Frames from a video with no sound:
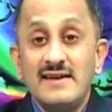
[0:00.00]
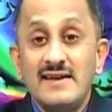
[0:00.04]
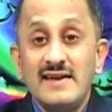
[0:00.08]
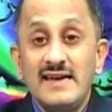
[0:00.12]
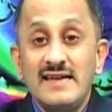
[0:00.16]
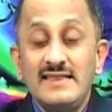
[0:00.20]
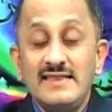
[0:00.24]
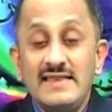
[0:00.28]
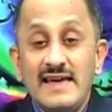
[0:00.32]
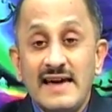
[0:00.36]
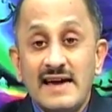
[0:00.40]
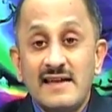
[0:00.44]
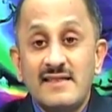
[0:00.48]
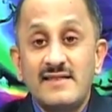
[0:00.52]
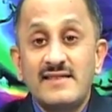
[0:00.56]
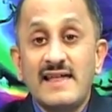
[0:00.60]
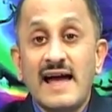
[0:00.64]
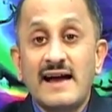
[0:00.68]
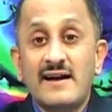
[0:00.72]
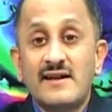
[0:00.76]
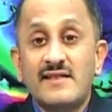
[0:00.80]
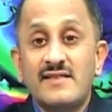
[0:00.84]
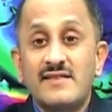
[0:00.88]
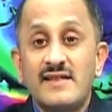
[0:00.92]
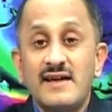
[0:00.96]
in the
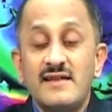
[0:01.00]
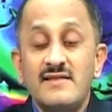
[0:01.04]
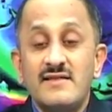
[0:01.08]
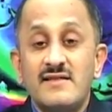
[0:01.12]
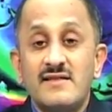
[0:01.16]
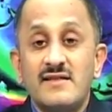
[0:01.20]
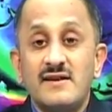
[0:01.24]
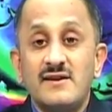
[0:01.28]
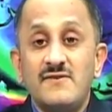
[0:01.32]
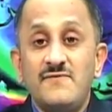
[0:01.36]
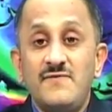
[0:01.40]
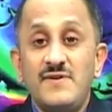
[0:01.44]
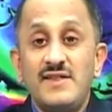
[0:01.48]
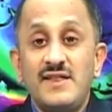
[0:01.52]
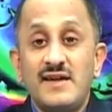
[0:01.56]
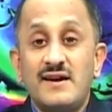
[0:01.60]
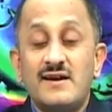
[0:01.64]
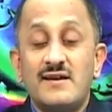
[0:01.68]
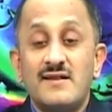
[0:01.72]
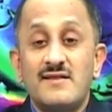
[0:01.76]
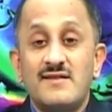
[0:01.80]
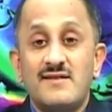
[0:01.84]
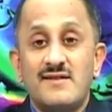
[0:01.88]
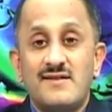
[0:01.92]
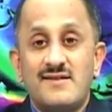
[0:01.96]
exact sense in
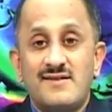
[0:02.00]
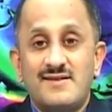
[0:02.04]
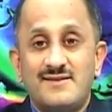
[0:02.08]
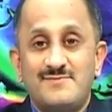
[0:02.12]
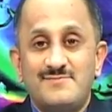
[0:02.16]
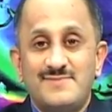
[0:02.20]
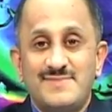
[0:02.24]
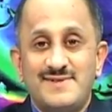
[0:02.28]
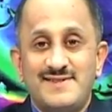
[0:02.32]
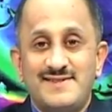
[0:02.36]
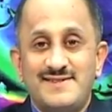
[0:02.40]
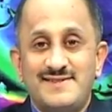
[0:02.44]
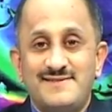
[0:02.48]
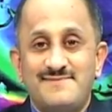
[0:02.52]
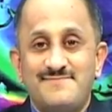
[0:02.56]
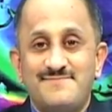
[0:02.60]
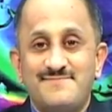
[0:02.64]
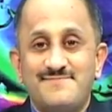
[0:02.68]
physical systems.